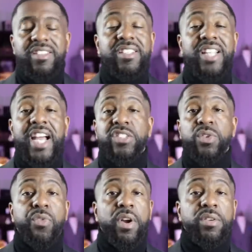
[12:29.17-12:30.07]
and these last
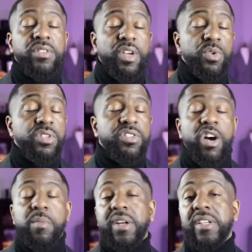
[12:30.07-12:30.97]
two fragrances I want to
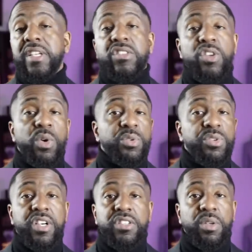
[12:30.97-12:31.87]
talk about needs no
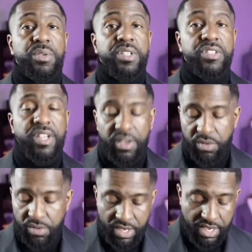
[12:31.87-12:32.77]
introduction on this
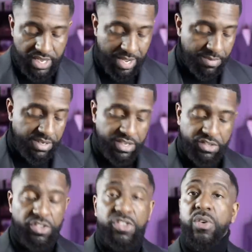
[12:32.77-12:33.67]
channel. How about let's
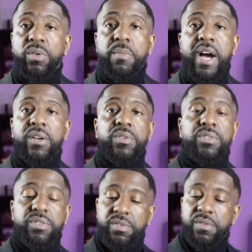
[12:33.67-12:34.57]
just show the
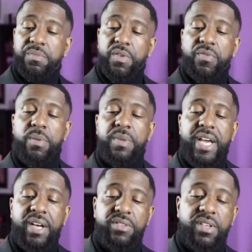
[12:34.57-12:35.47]
bottles. From the
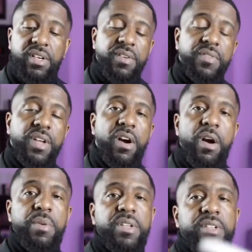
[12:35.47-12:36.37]
house of the
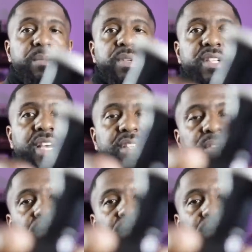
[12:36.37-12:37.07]
Harmonist Hypnotizing